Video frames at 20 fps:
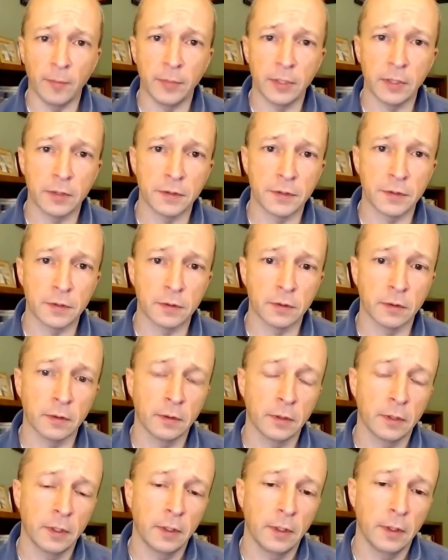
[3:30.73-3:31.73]
because
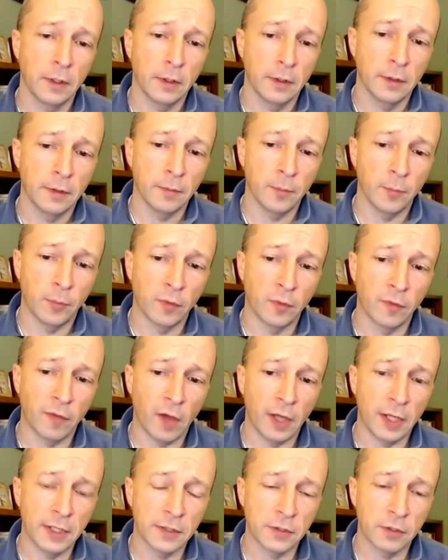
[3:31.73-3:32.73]

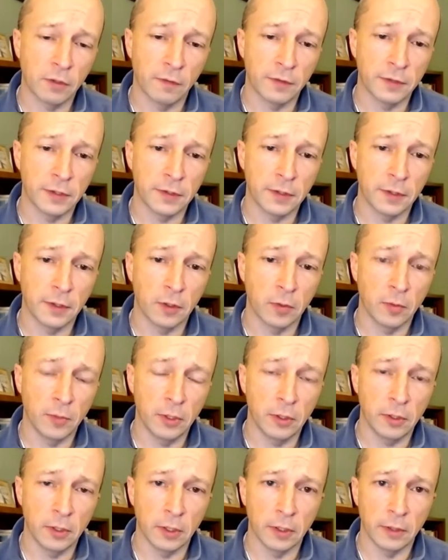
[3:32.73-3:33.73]
providing services in the
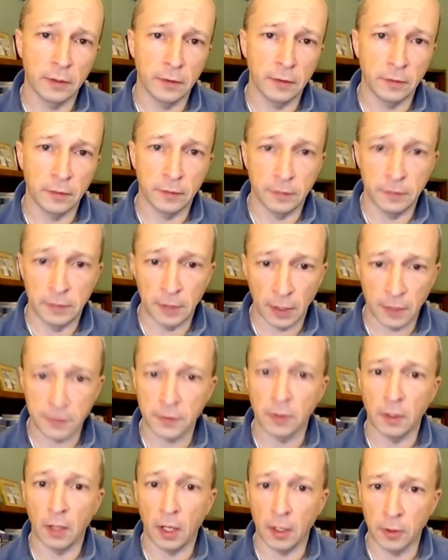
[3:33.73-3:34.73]
community
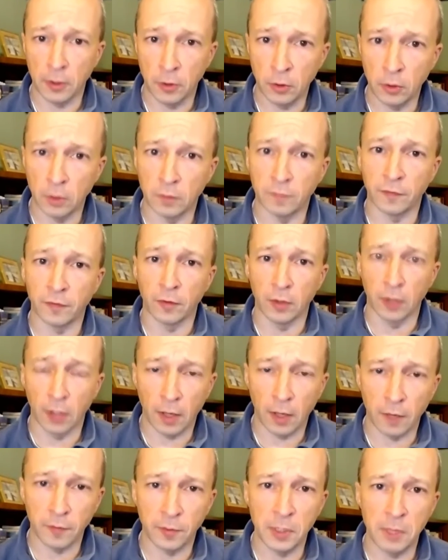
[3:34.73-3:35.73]
does a lot of good for a
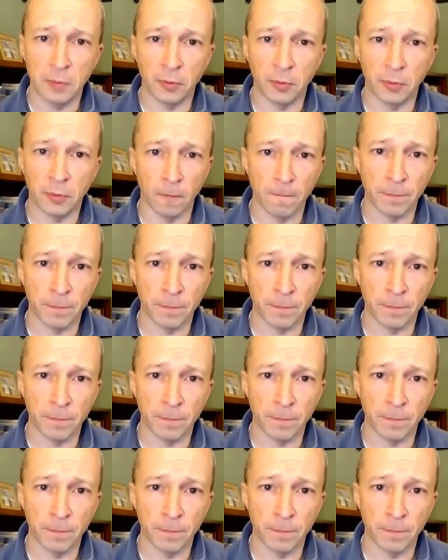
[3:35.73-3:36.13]
lot of people.